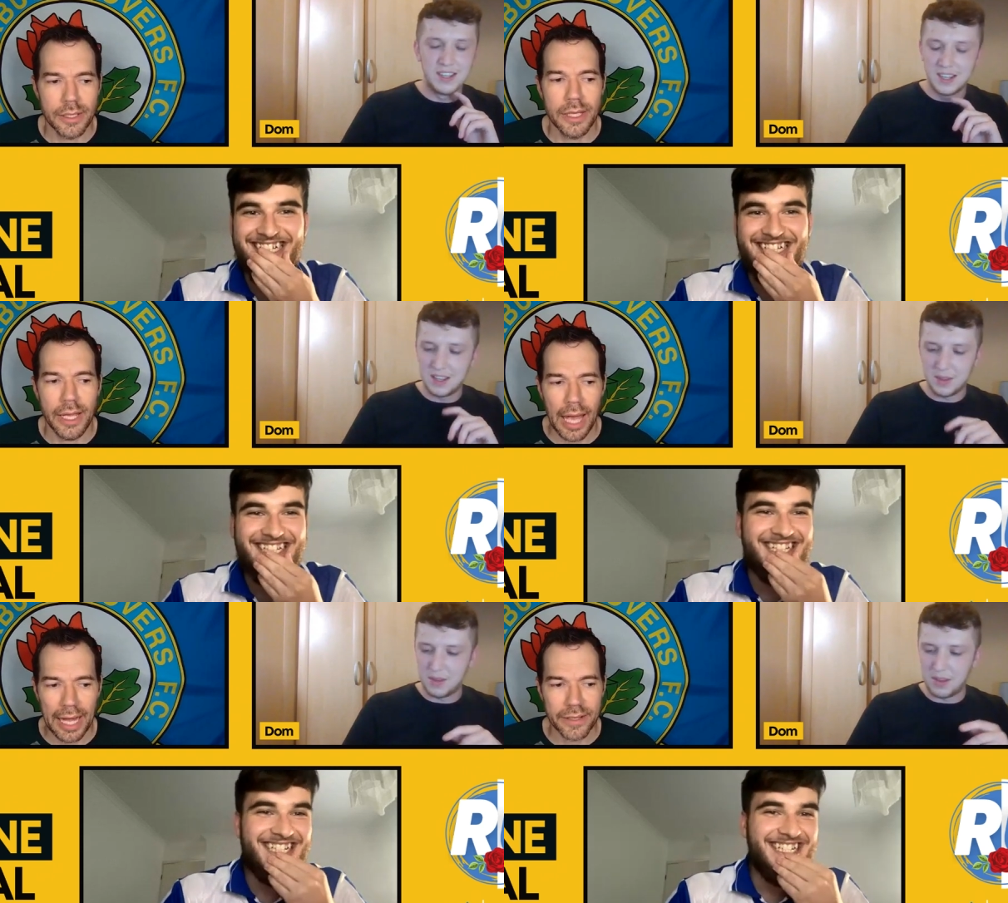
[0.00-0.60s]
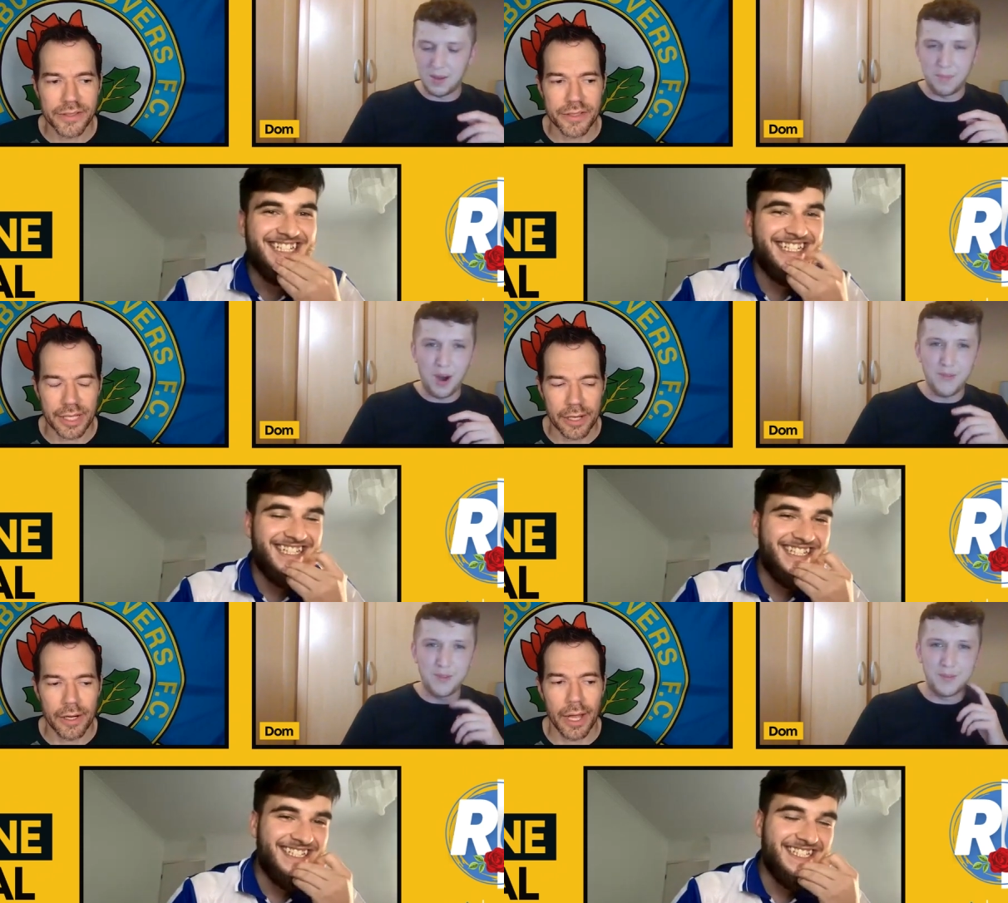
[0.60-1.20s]
Speaker 1: he had a
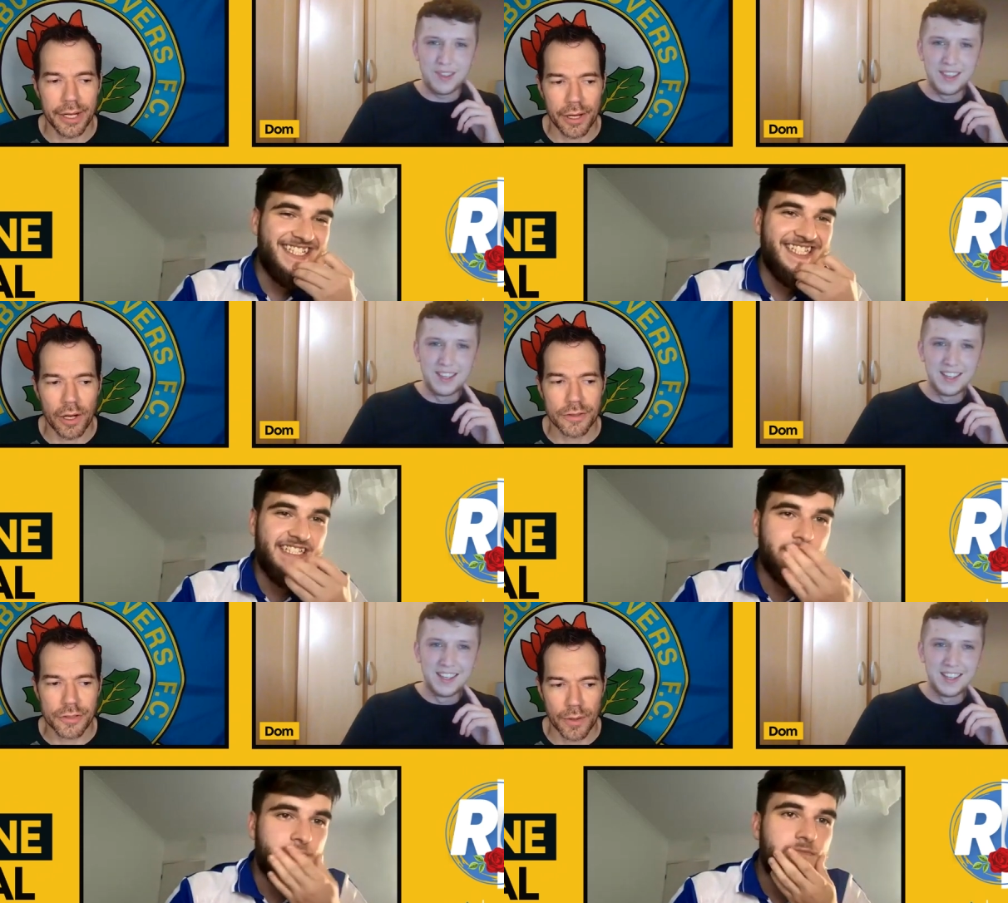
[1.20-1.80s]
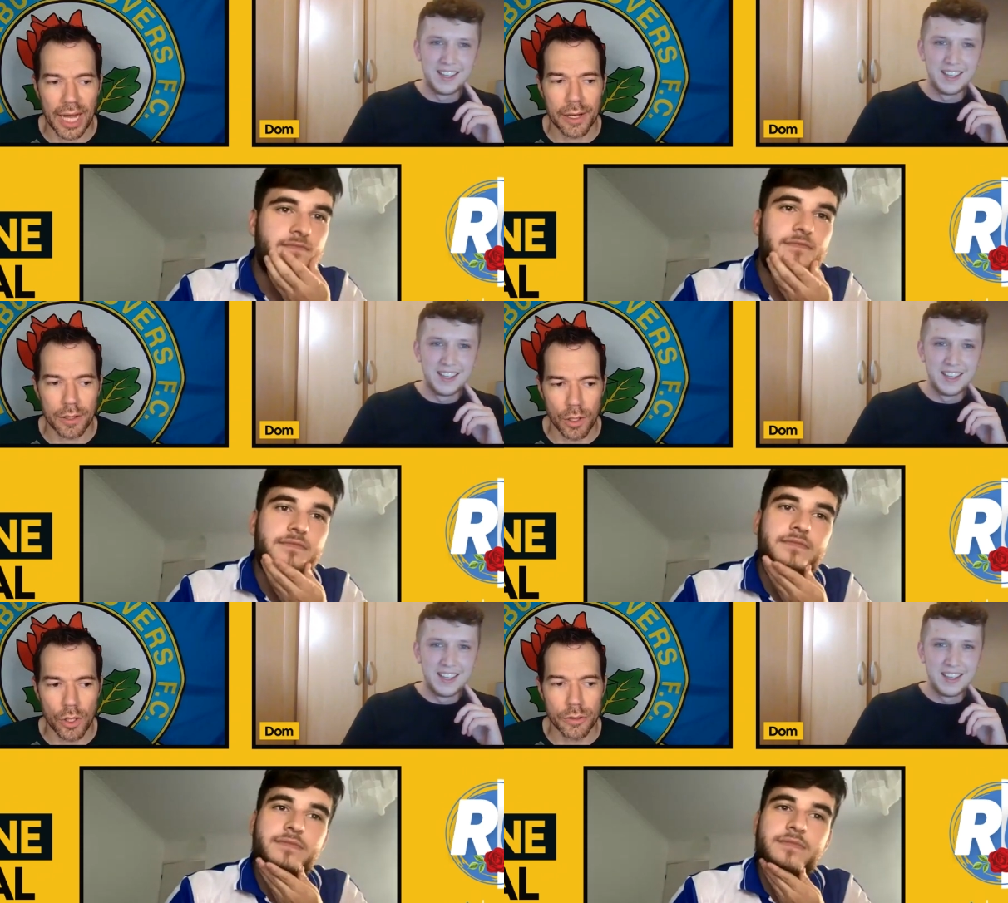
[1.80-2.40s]
sitter, and he also
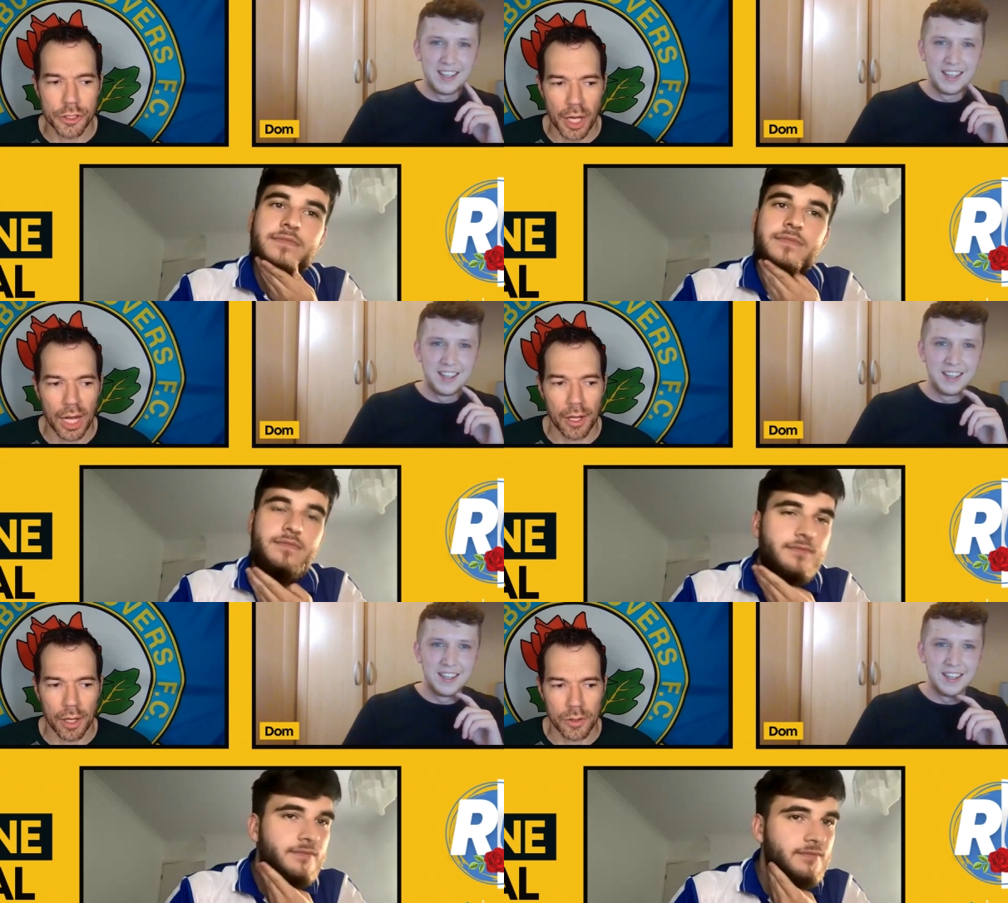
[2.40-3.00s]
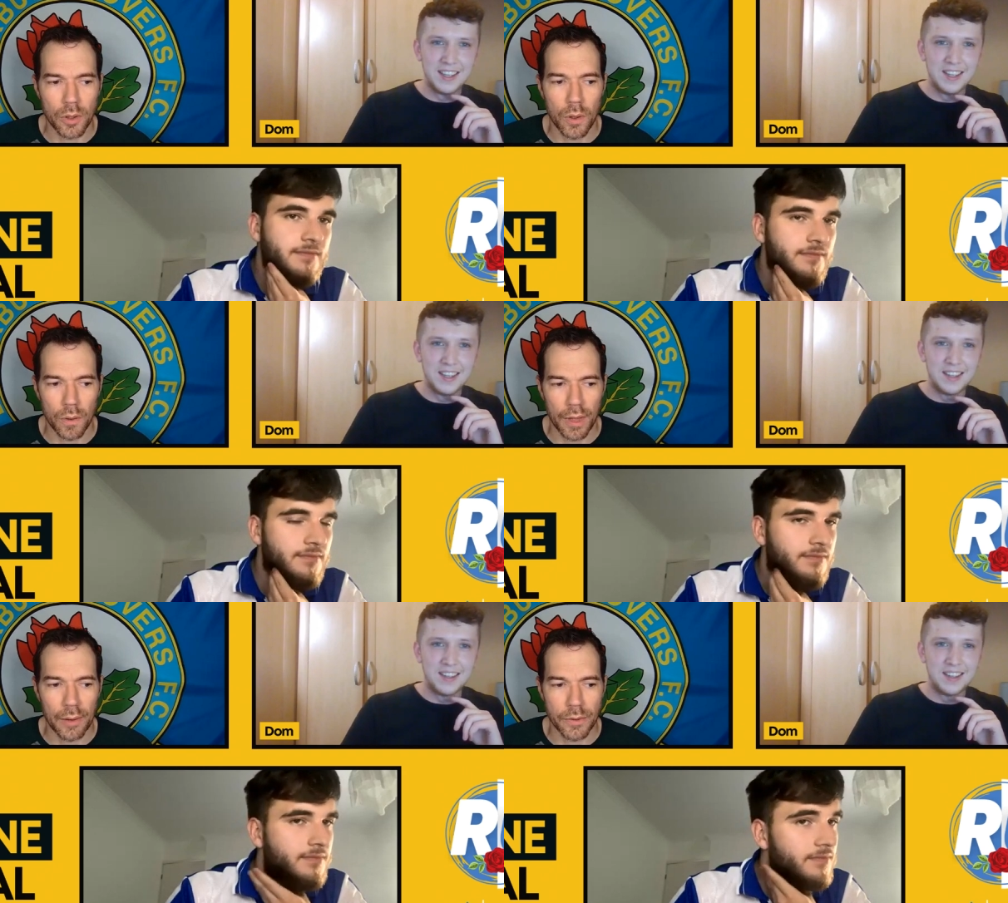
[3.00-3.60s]
had a low shot on
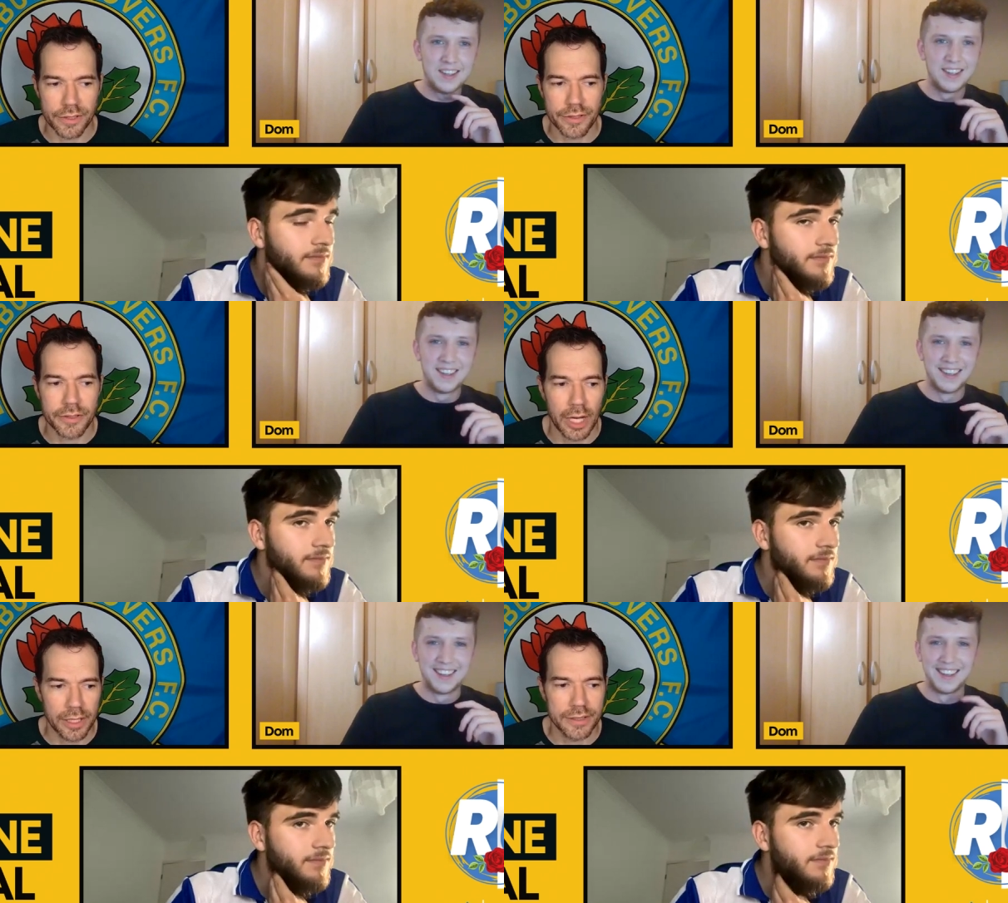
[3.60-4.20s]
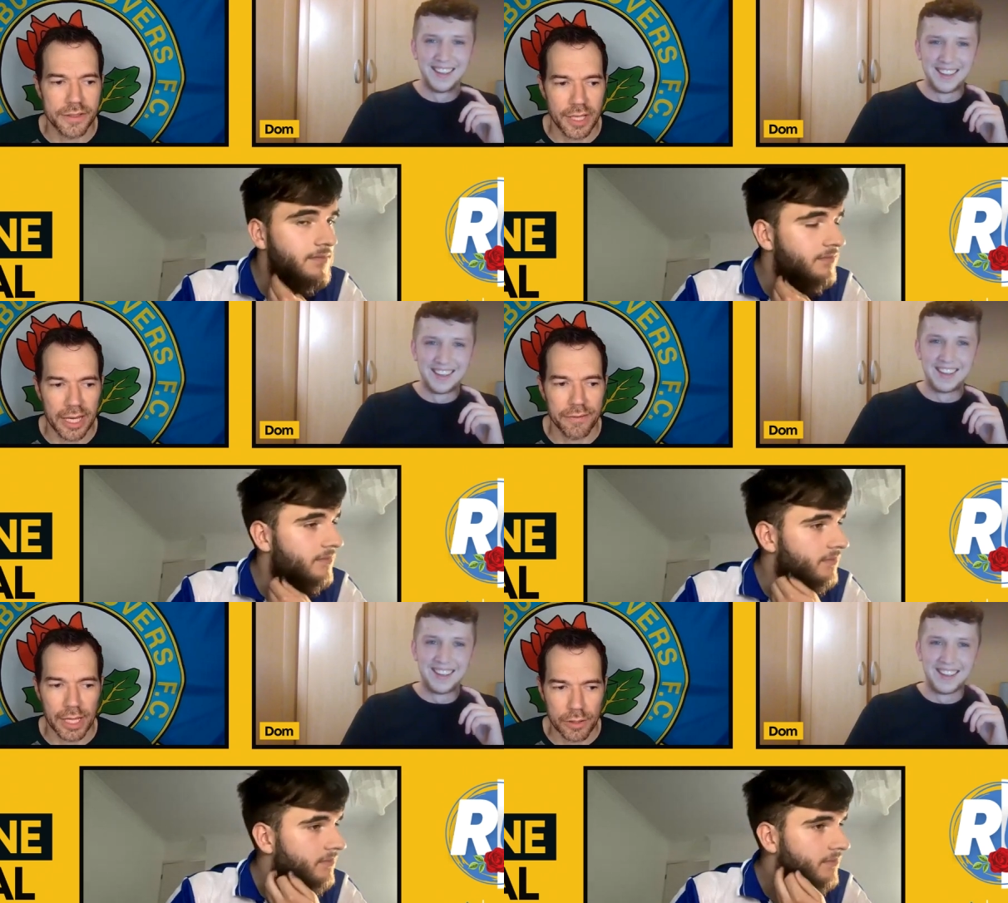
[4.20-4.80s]
goal that was a solid
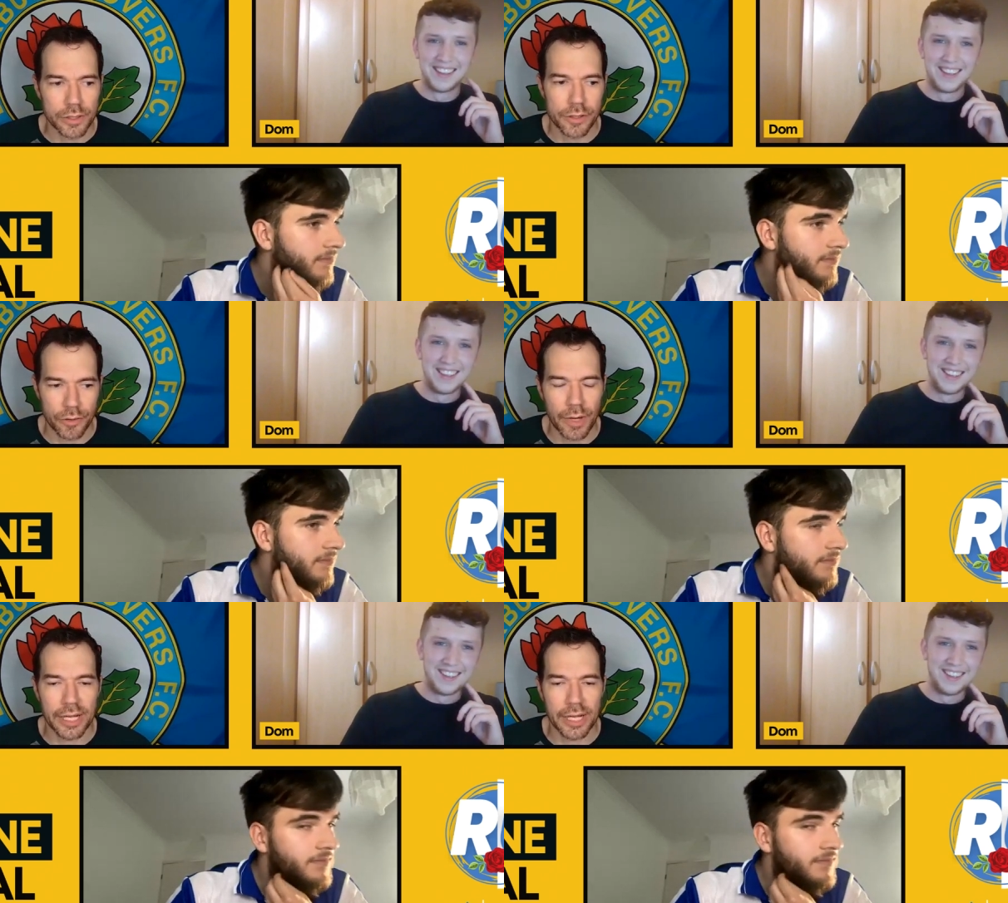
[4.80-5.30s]
save that looked